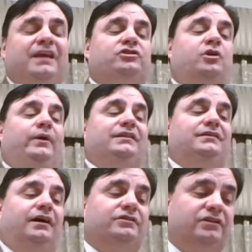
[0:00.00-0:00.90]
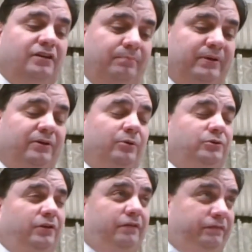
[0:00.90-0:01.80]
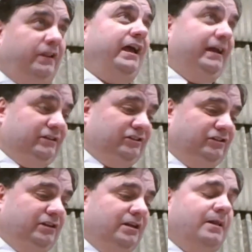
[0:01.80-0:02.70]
So it doesn't appeal to the flesh